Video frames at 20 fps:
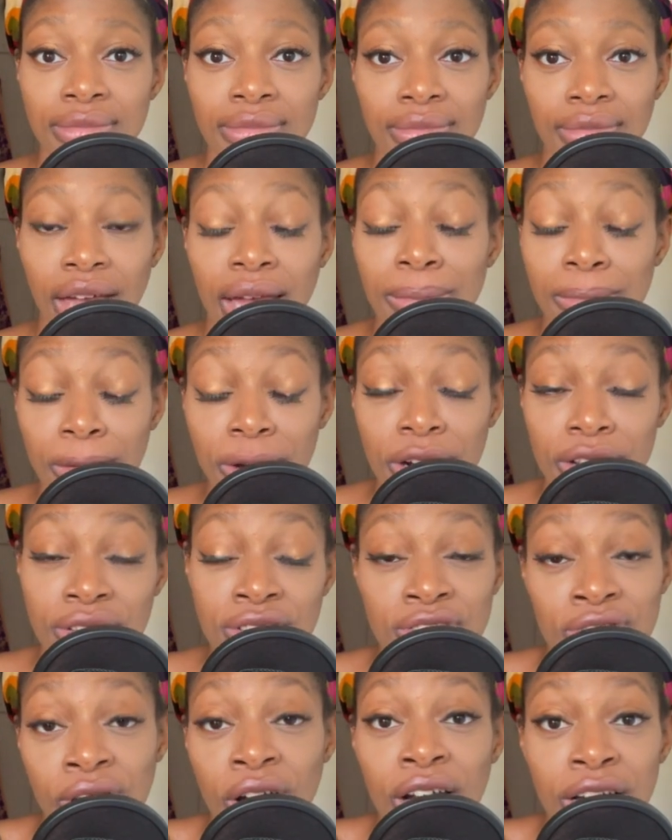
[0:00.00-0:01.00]
I'm one of the
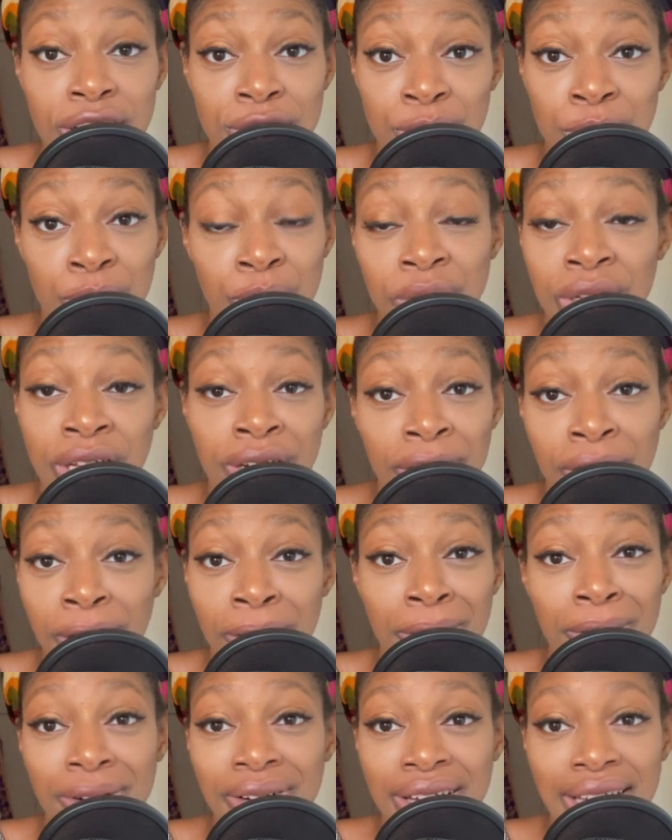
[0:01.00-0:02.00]
strongest people I
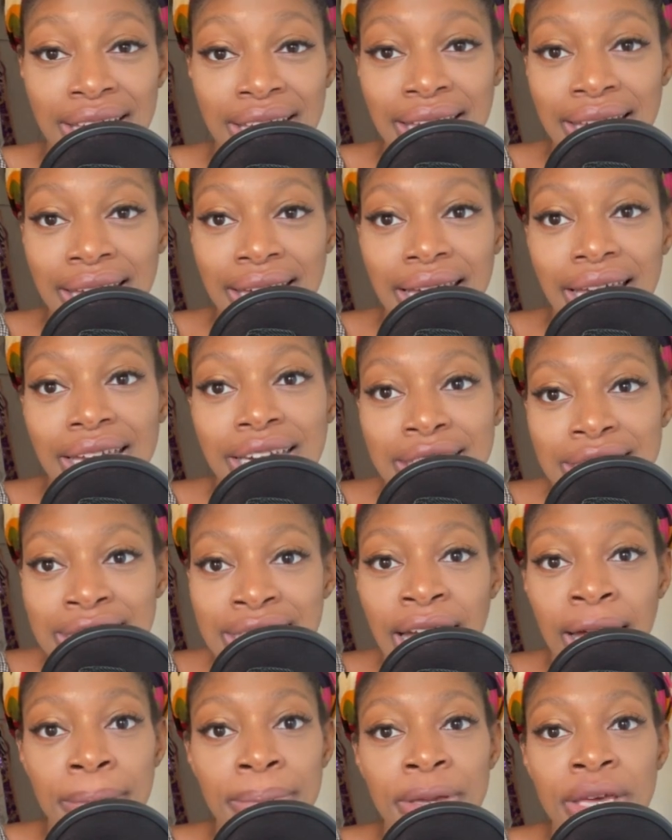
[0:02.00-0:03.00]
know. And it's
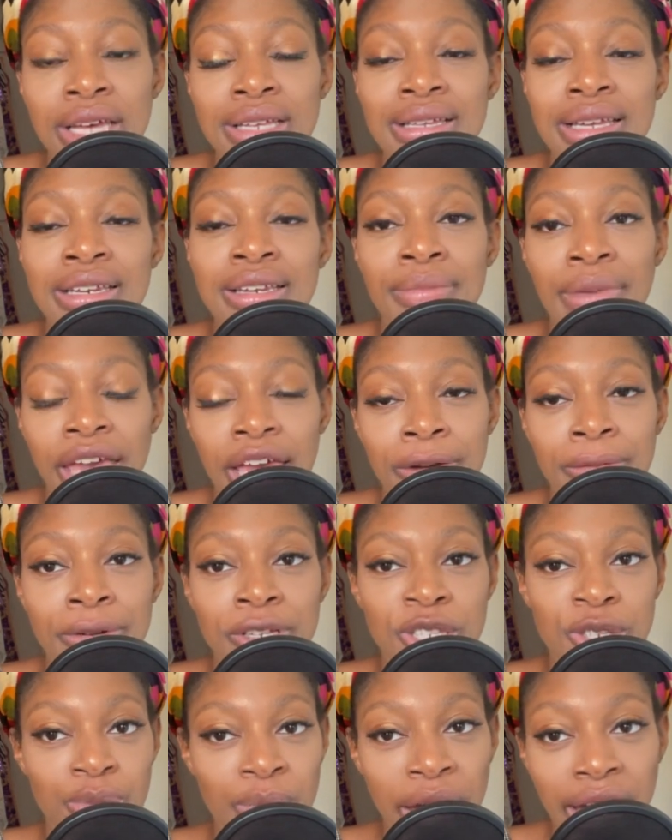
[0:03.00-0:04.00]
not because I demand
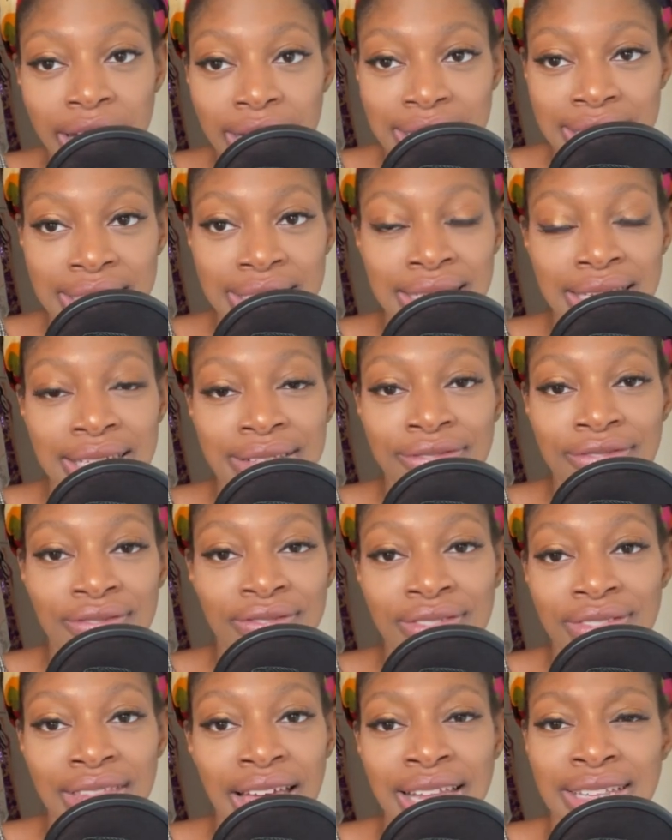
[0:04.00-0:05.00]
respect, if
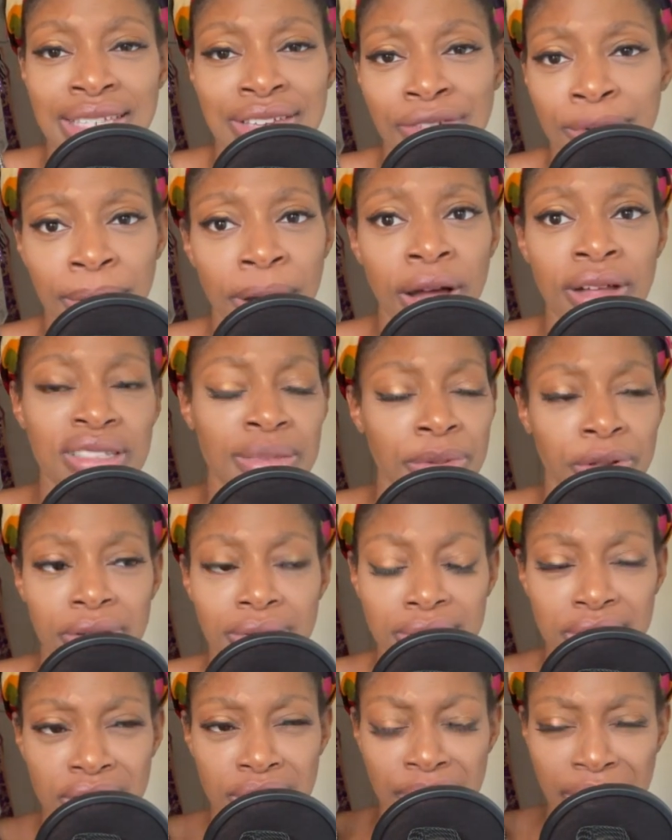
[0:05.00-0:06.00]
that's even possible to
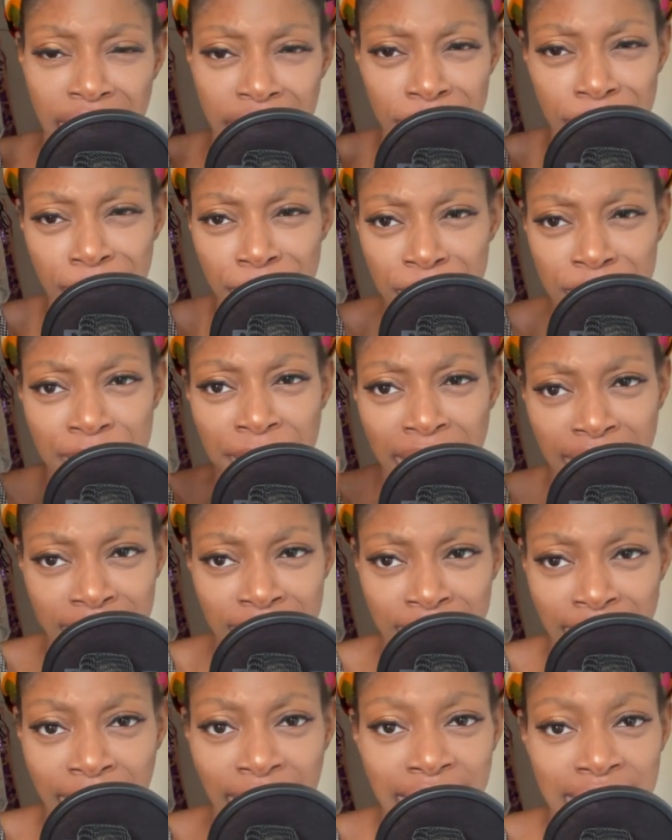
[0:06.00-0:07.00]
demand respect,
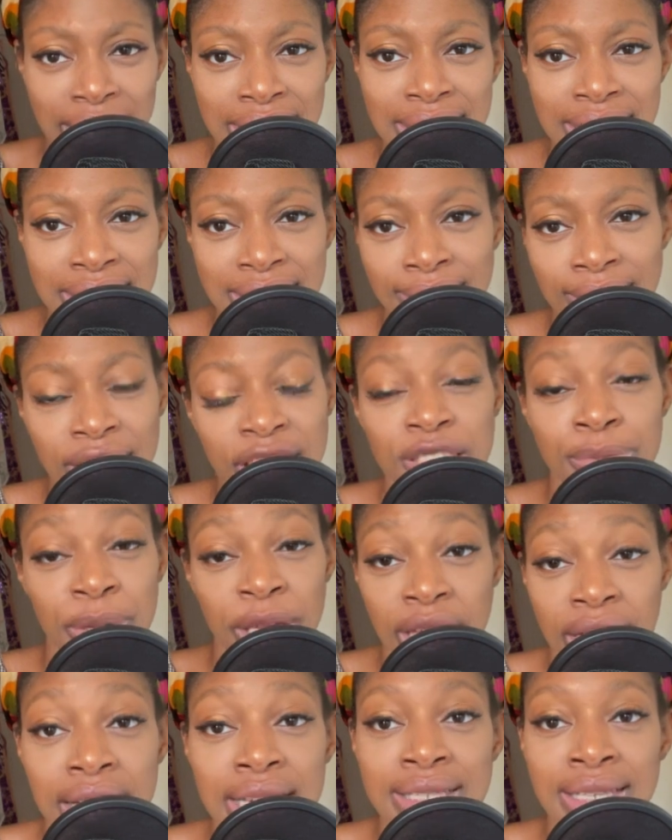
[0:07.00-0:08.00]
right? It's
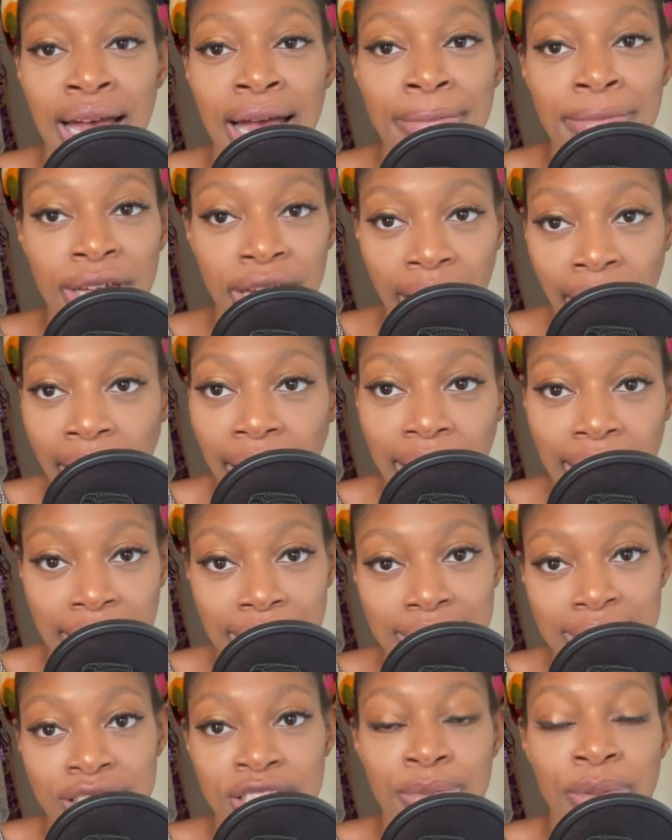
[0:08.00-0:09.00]
because I'm kind.
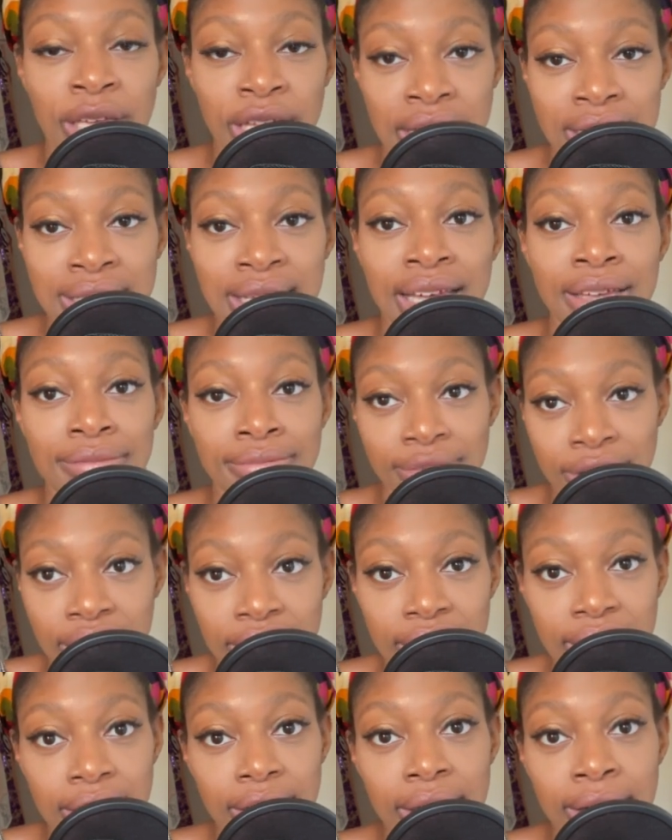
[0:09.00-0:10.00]
It's because I'm
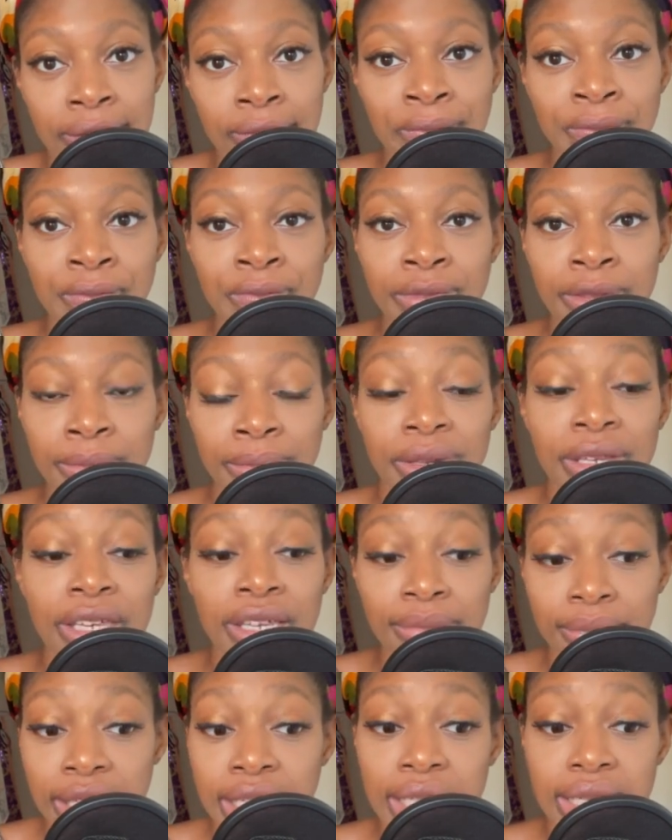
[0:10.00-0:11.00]
me. Being
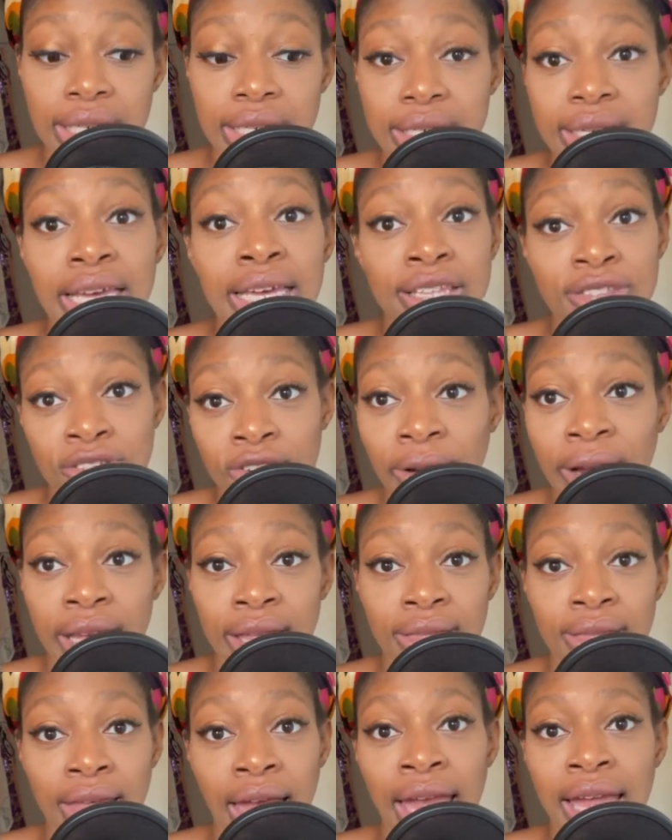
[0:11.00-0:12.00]
me takes
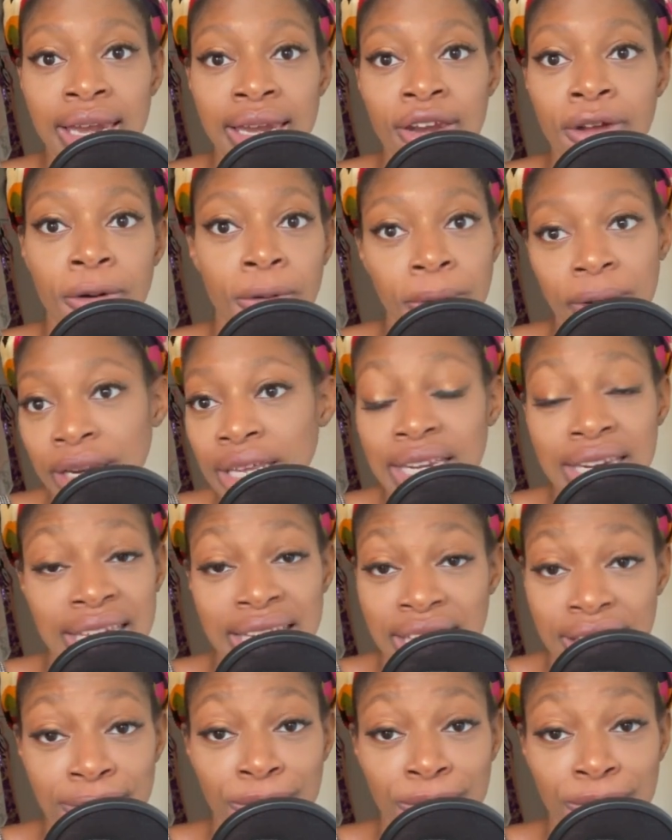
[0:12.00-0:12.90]
strength, and no one can give